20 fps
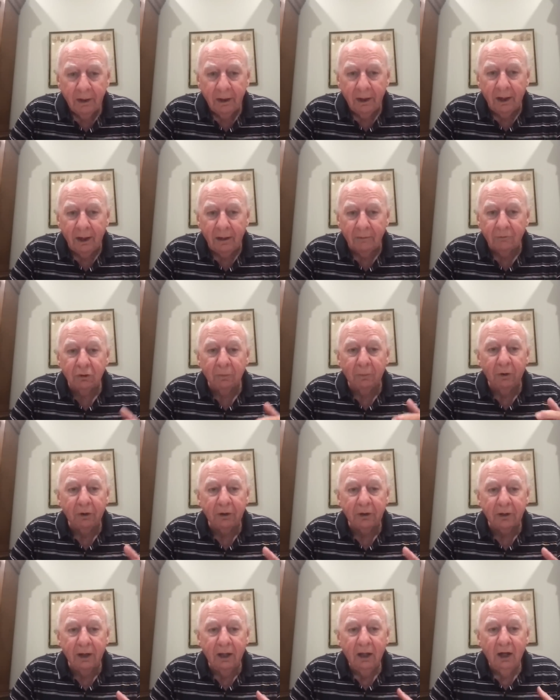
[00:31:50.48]
Uh,
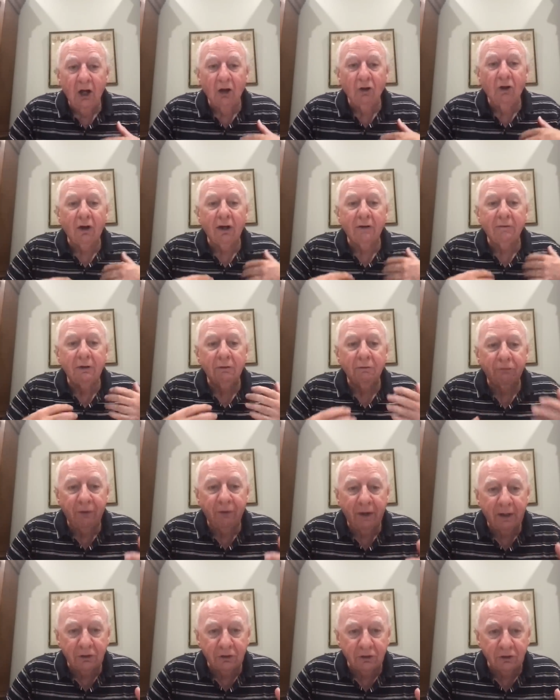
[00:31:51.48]
tuberculosis, a lot of
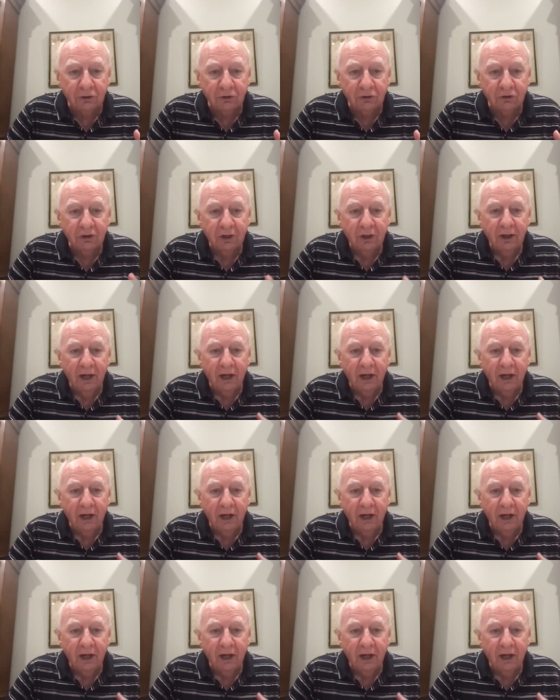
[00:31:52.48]
infections